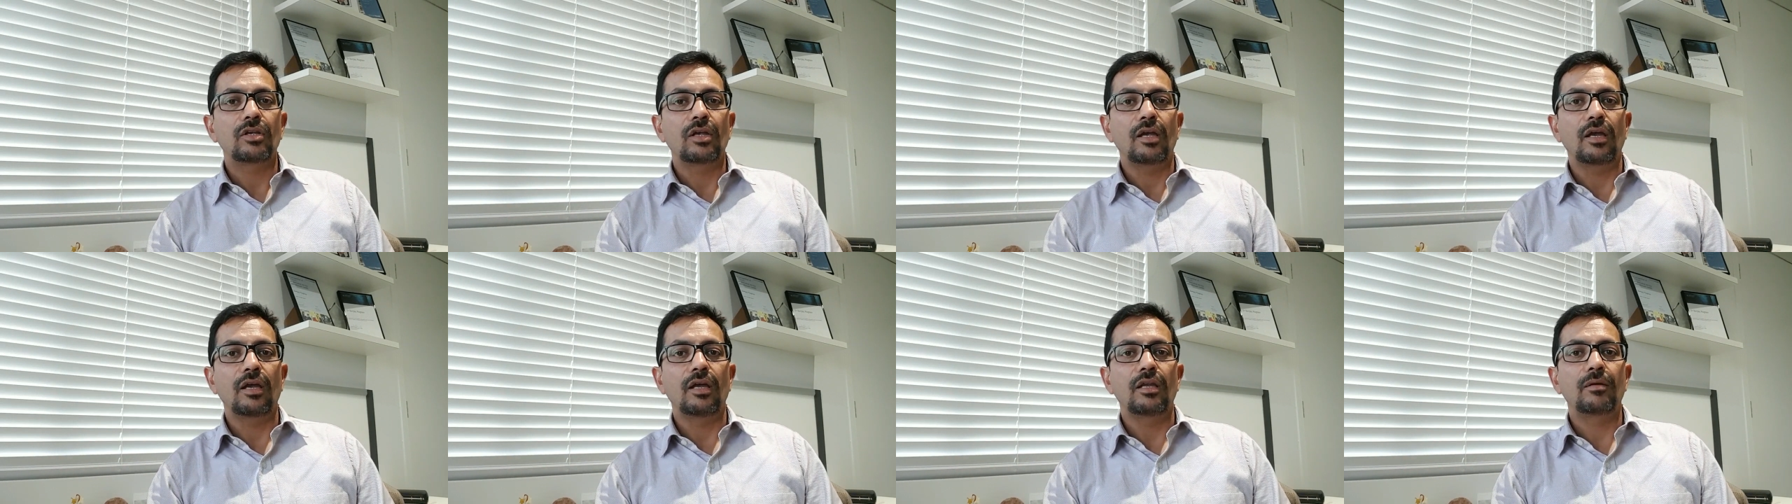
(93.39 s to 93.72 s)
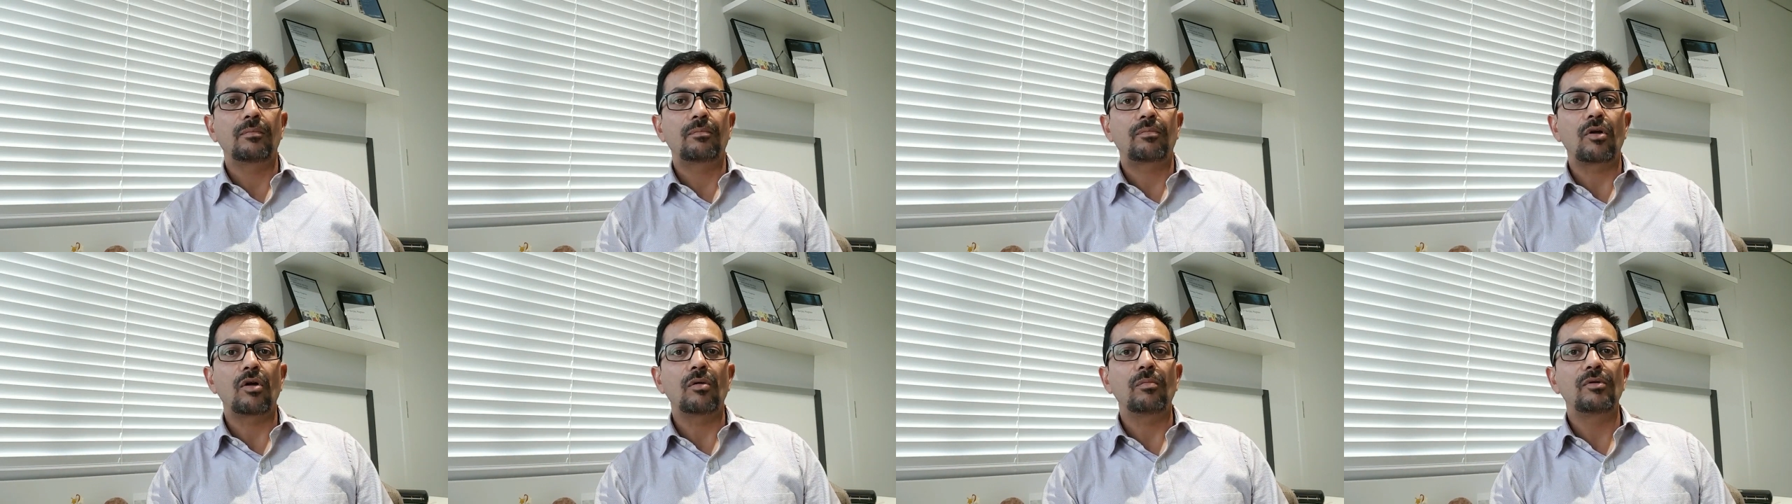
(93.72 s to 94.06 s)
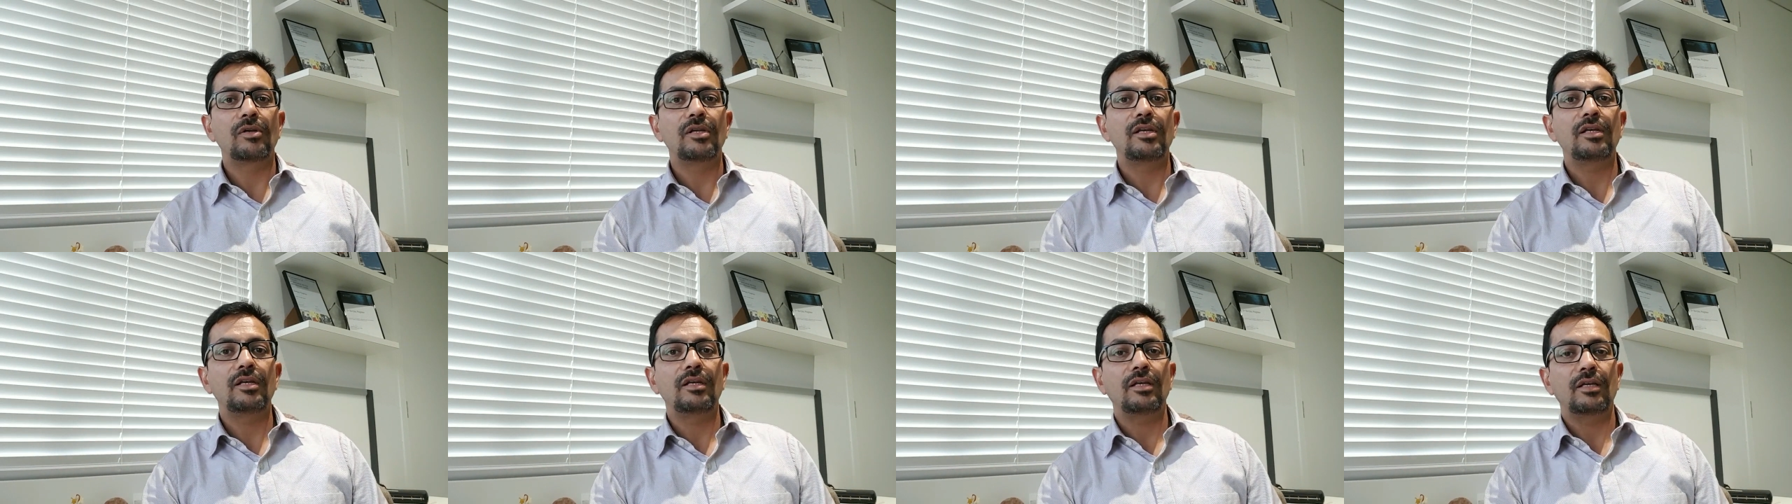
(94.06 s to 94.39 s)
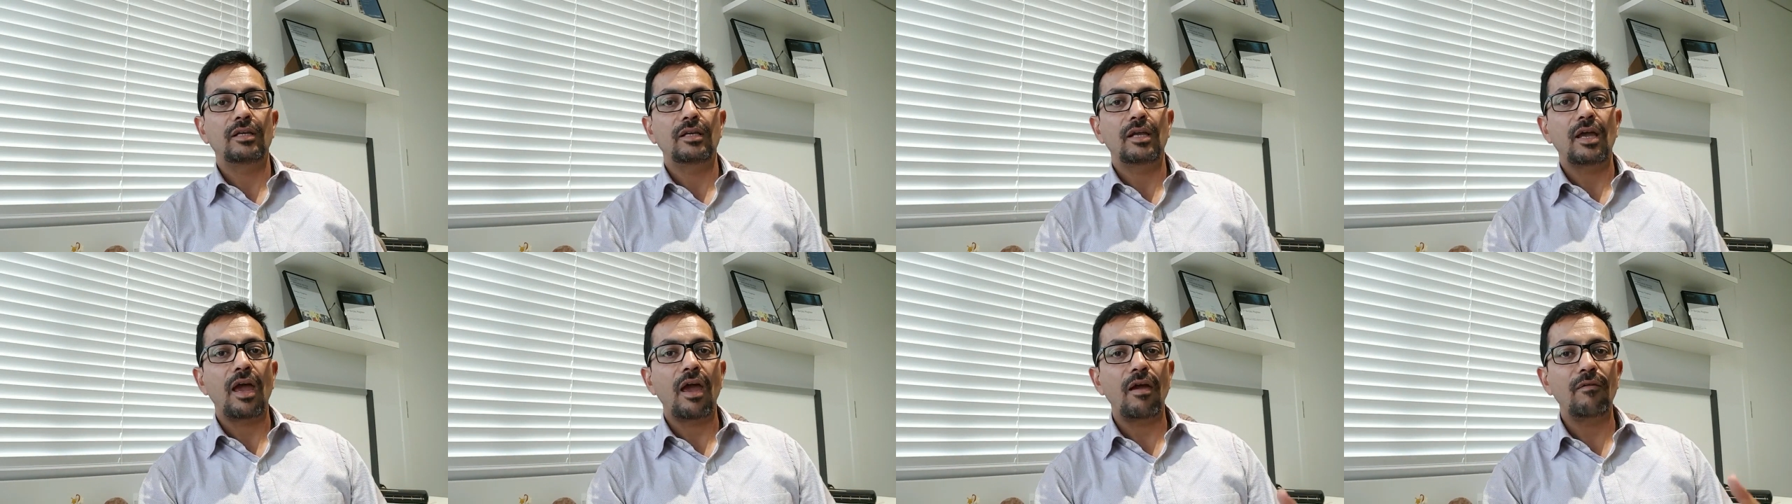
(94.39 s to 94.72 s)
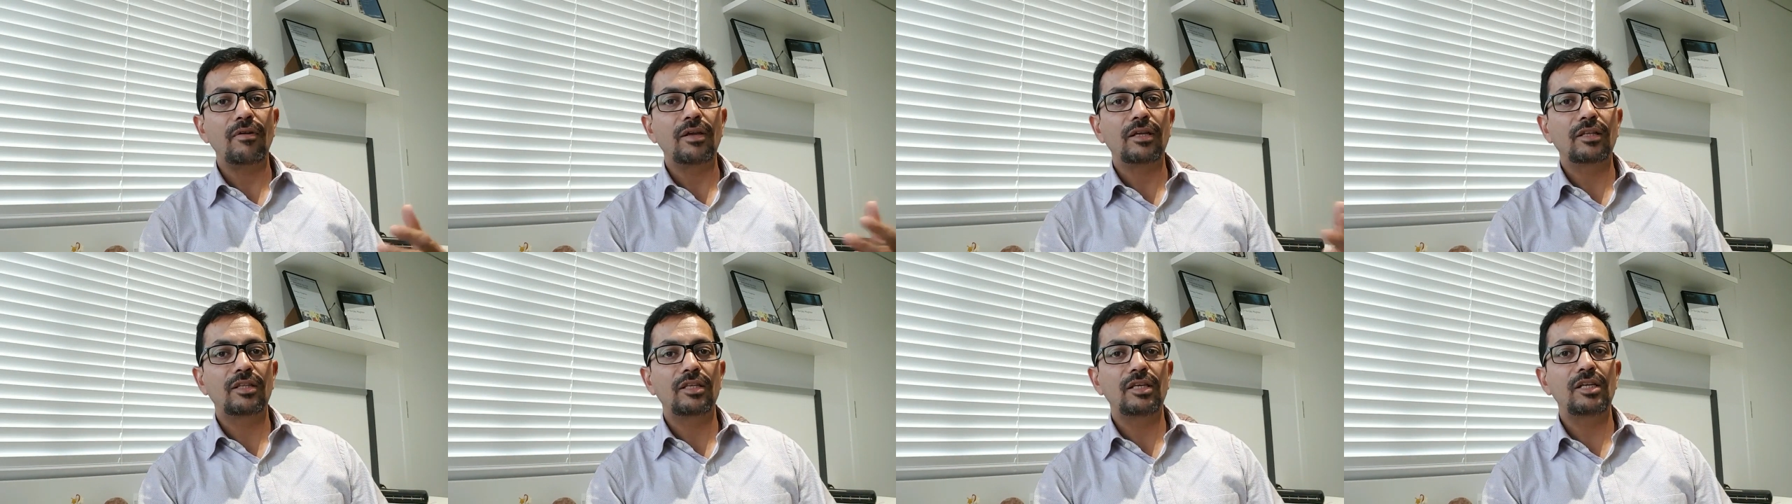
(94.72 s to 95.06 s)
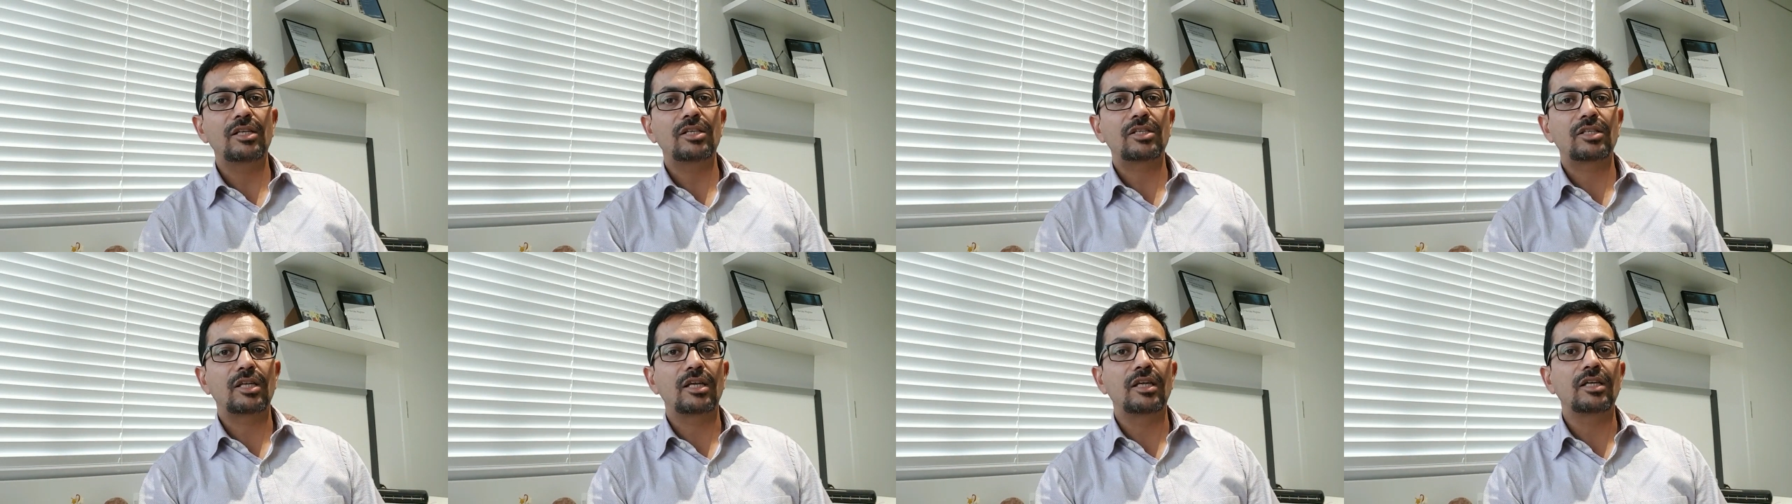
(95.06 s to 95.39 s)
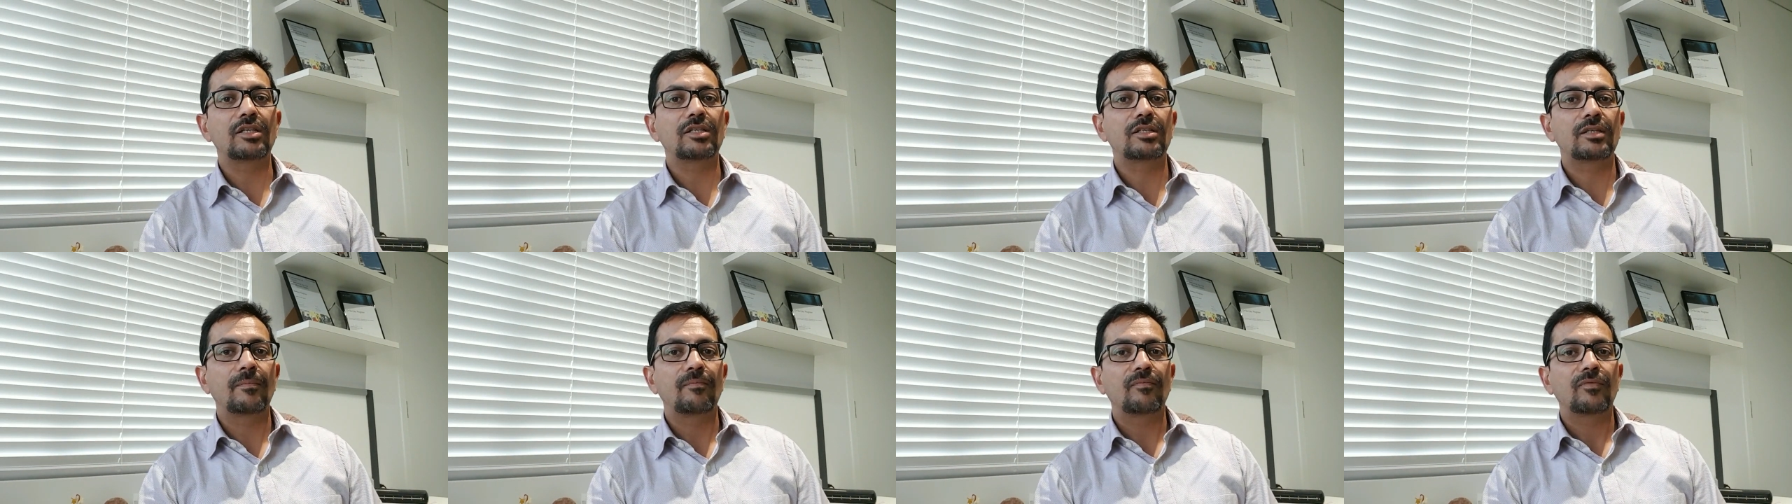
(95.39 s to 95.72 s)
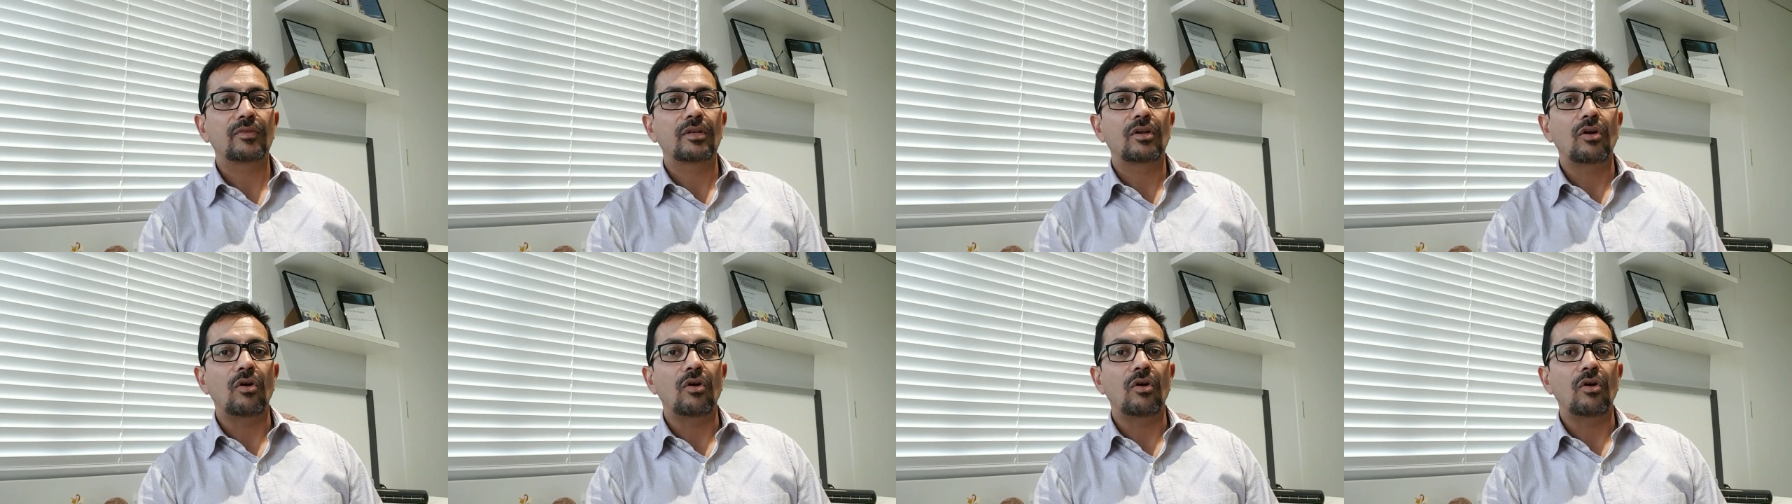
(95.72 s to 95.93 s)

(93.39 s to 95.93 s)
and probably having these things